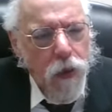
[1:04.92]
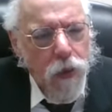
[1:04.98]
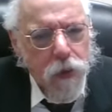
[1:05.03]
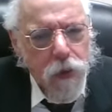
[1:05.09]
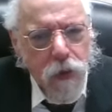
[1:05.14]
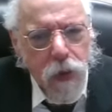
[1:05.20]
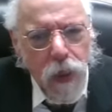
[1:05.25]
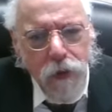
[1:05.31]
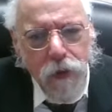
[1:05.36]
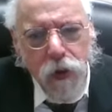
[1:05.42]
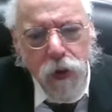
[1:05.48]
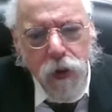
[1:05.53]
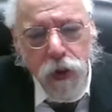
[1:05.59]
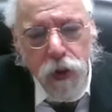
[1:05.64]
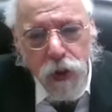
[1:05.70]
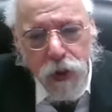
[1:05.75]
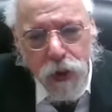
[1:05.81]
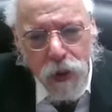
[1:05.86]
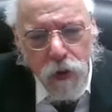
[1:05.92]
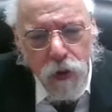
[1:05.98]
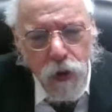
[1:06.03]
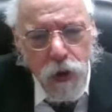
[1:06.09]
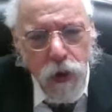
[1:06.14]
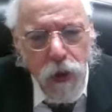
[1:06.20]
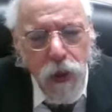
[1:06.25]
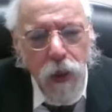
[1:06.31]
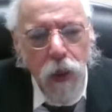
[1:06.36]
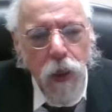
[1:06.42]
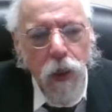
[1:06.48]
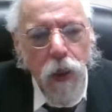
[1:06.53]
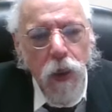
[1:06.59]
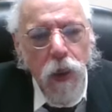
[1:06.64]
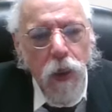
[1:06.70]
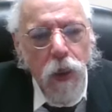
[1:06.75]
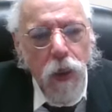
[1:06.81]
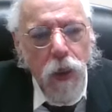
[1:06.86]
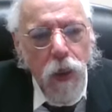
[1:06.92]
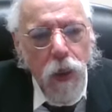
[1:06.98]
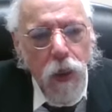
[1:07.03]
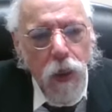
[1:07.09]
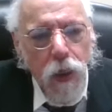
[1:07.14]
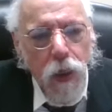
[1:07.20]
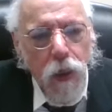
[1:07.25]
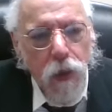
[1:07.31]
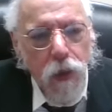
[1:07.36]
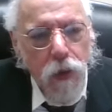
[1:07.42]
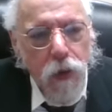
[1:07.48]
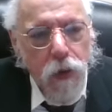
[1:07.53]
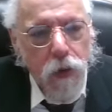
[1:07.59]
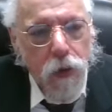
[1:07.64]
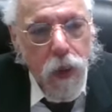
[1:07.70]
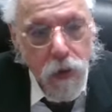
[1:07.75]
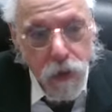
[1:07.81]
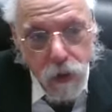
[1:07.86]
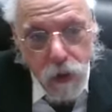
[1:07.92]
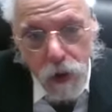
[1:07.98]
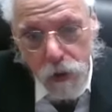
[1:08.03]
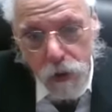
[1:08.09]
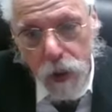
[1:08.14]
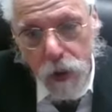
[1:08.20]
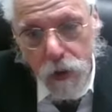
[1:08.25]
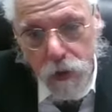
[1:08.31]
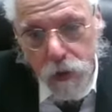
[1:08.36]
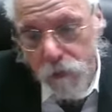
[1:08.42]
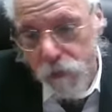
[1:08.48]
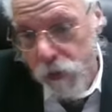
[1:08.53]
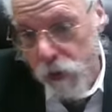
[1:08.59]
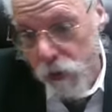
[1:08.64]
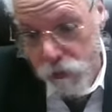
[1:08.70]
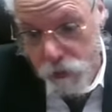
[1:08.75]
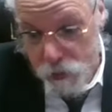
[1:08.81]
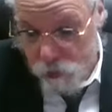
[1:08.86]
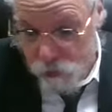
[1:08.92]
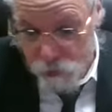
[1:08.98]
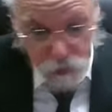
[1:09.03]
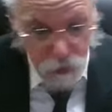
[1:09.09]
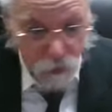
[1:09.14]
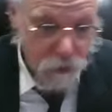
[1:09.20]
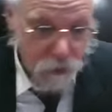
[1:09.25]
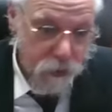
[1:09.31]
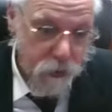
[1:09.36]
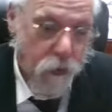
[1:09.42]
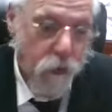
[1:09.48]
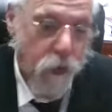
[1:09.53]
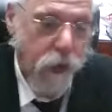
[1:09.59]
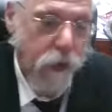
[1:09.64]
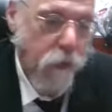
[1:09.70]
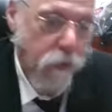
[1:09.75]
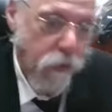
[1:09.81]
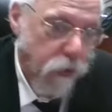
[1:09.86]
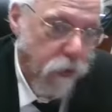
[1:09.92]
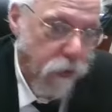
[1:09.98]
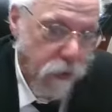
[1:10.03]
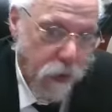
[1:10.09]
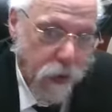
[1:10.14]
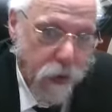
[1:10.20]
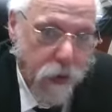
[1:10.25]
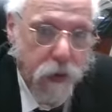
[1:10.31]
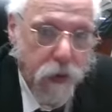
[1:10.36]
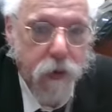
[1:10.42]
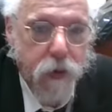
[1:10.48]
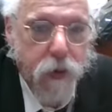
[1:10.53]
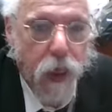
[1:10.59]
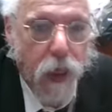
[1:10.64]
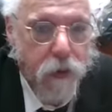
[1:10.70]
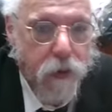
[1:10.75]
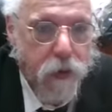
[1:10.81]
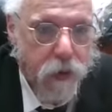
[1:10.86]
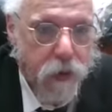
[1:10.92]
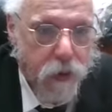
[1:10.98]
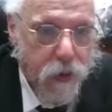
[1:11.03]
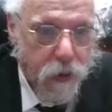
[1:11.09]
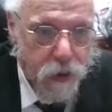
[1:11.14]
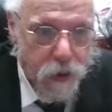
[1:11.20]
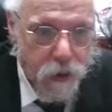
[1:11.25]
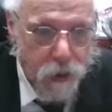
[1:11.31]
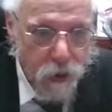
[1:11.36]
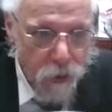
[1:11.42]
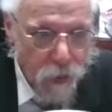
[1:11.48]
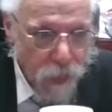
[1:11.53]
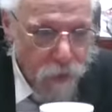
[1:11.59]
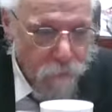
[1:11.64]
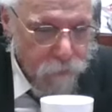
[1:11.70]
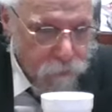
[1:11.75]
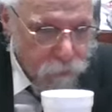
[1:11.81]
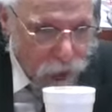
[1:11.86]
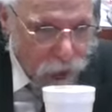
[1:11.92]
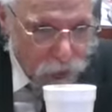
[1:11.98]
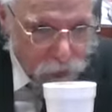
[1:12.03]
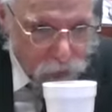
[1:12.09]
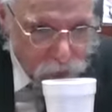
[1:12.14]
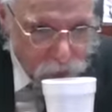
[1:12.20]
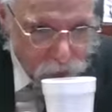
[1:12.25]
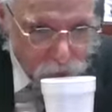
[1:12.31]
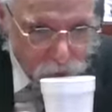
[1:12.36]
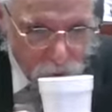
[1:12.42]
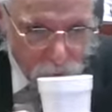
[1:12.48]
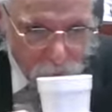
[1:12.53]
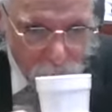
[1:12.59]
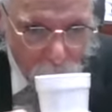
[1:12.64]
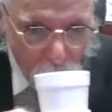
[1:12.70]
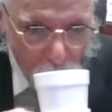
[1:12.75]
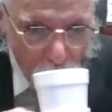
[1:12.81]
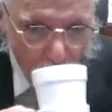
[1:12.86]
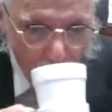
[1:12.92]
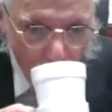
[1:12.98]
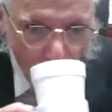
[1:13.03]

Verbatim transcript: this is not considered Heschadas, even though he's, I mean, there's no way in the world that he's constantly monitoring them.